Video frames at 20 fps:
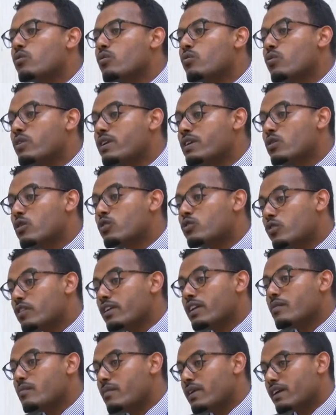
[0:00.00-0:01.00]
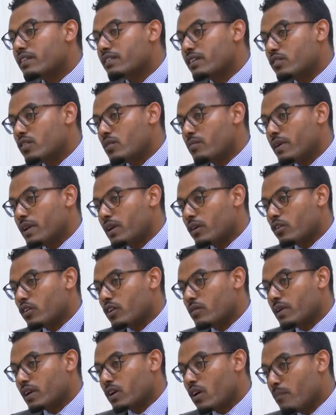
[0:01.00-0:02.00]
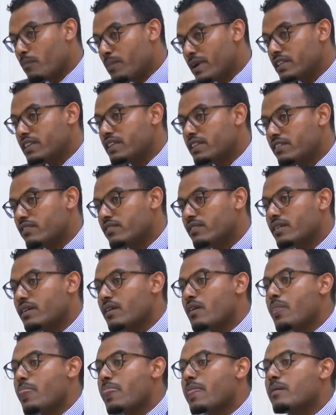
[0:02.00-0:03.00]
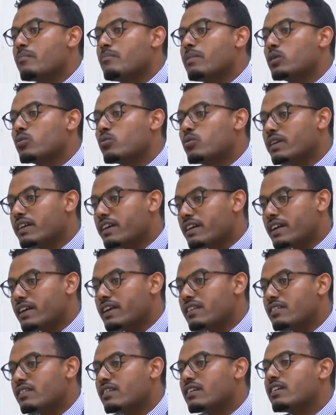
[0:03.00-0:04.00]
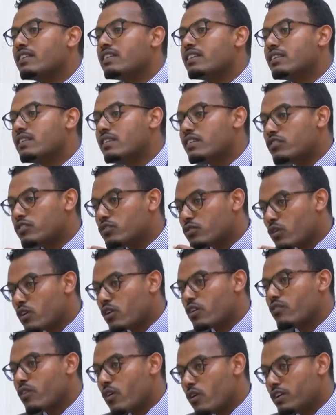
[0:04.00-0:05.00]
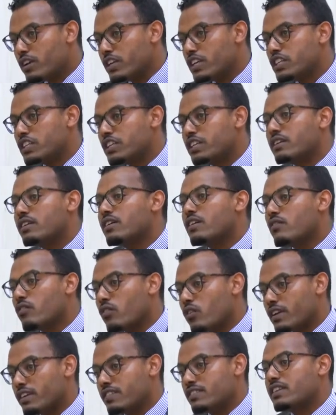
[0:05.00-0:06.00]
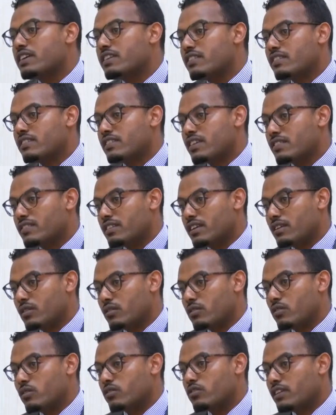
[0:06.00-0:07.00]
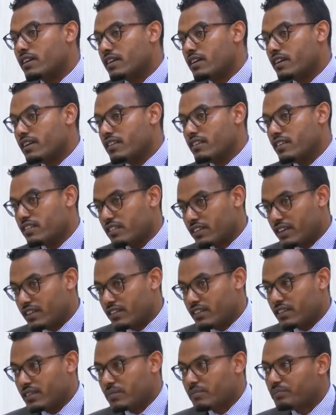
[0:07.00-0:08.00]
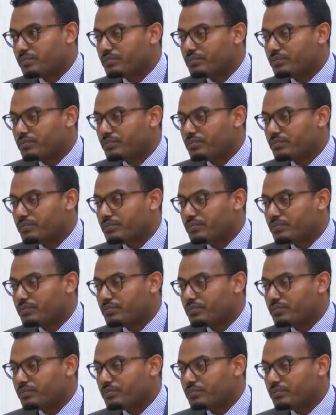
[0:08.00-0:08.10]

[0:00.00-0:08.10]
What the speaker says: would not only make the Ethiopian economy competitive, but will create the strong foundation for a sustained growth in this country.